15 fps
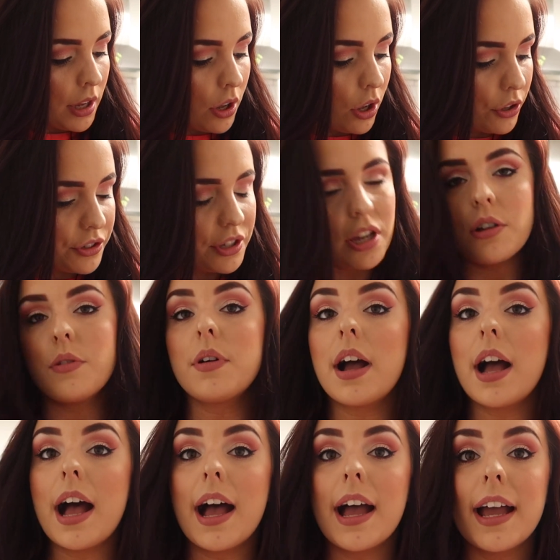Also,
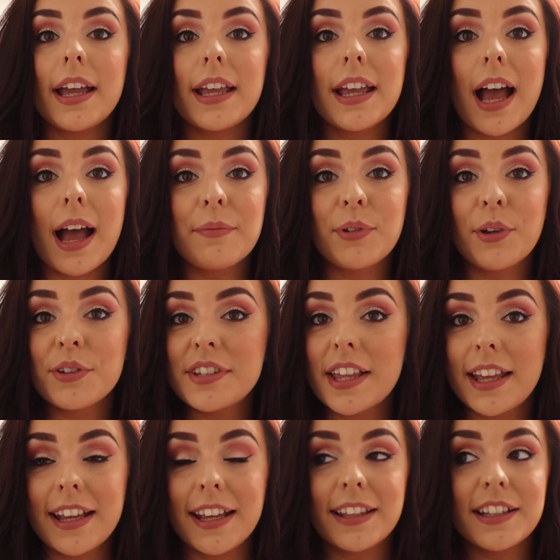I am not
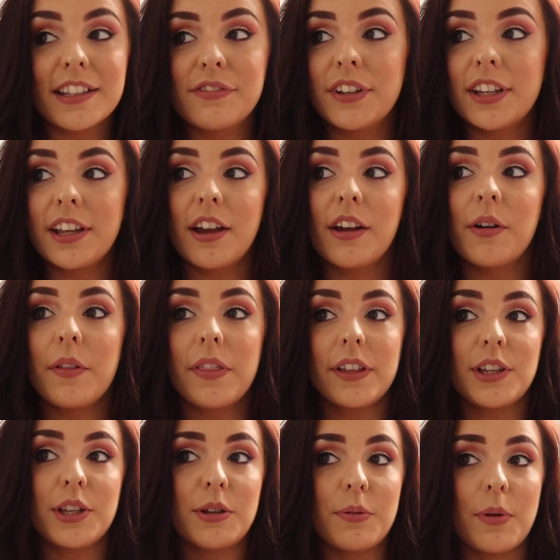saying in this video
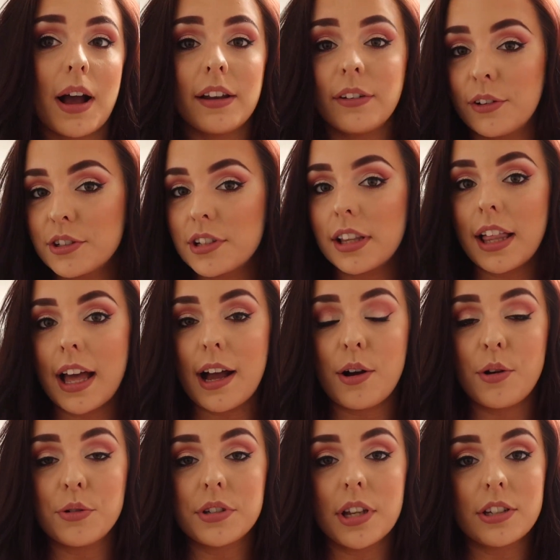that you are not
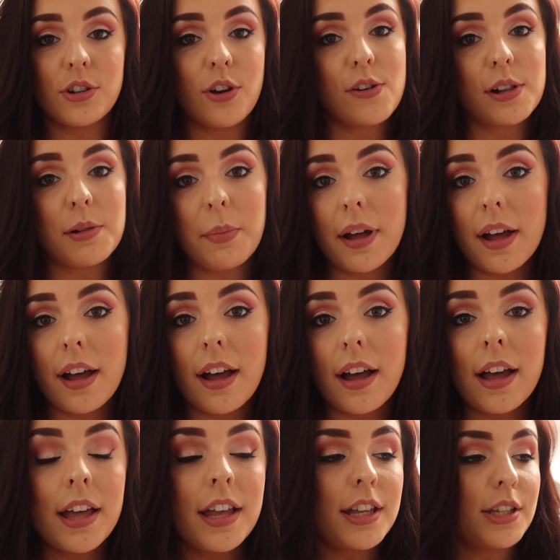allowed a chocolate
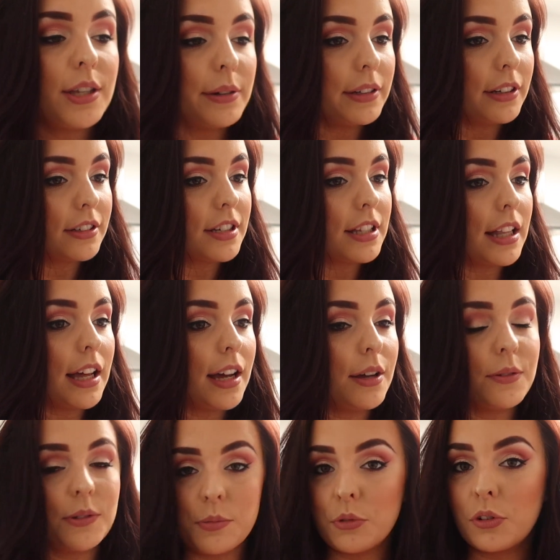bar, you are not
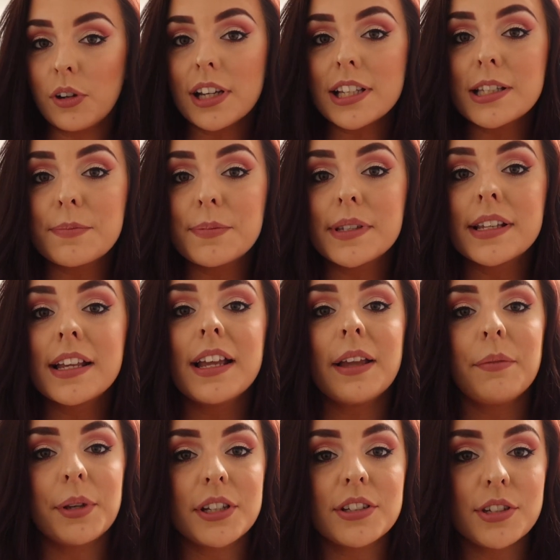allowed some crisps,
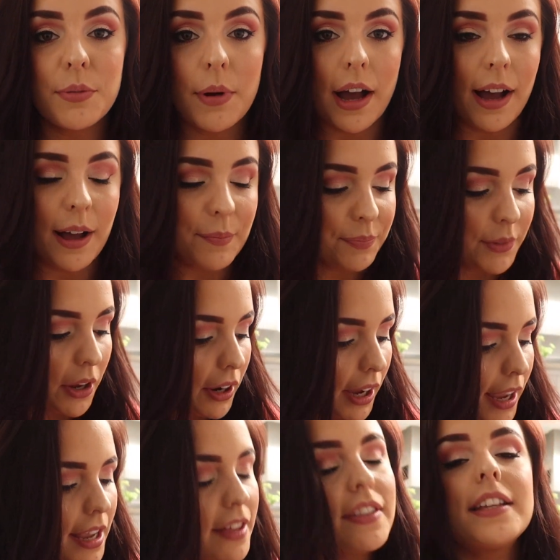because you are,
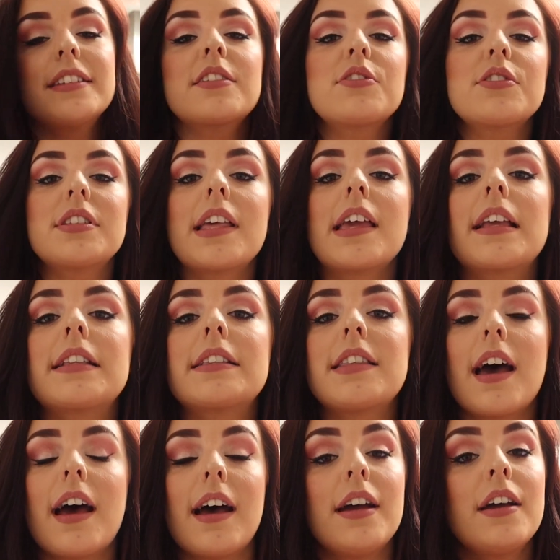okay? These are just things
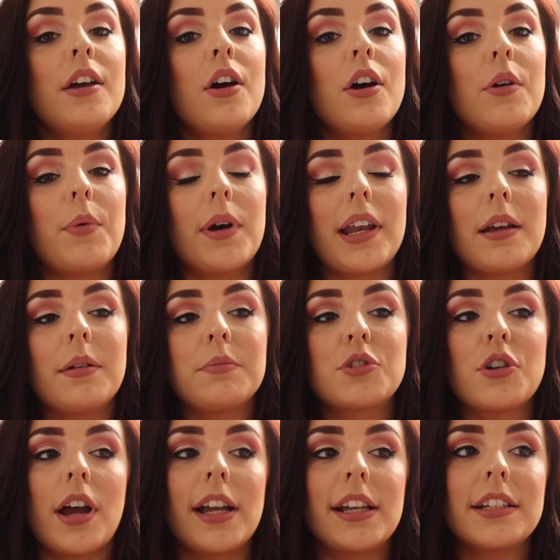that when I'm
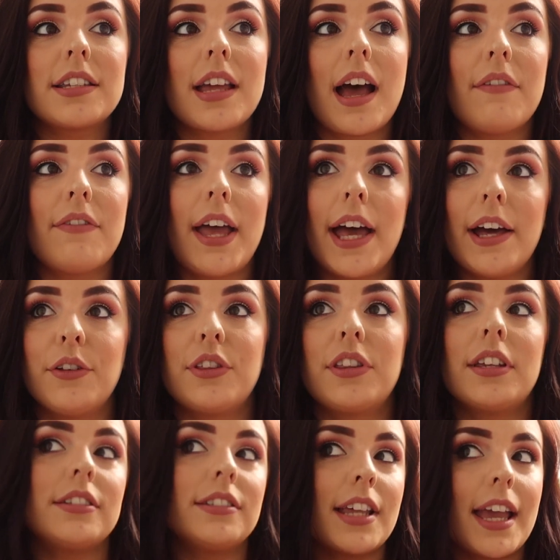trying to have a
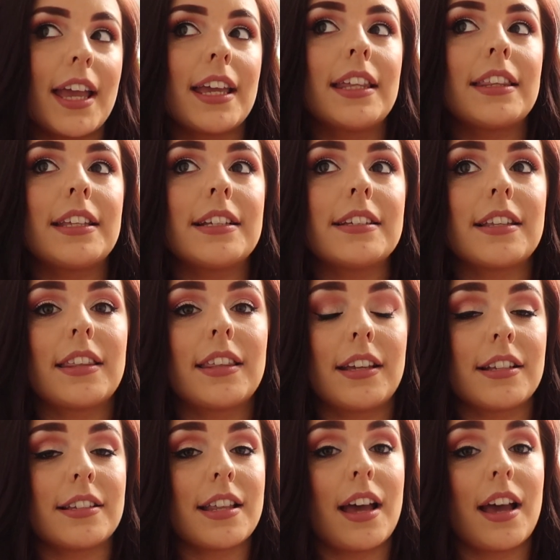healthier day, these are
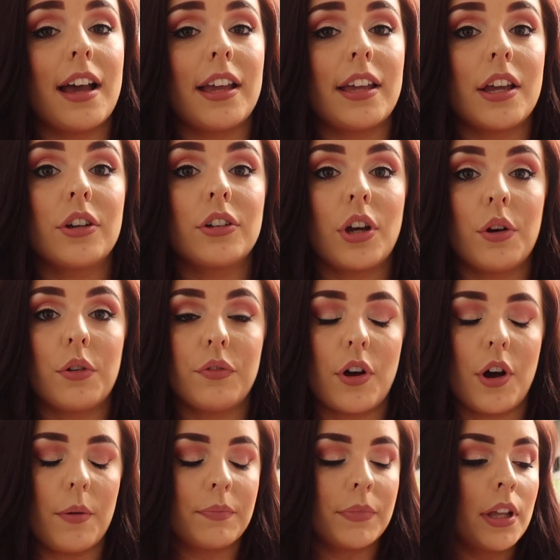things that I go
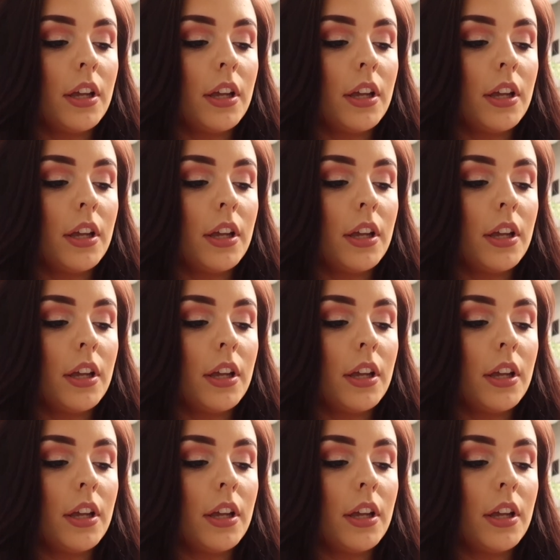for.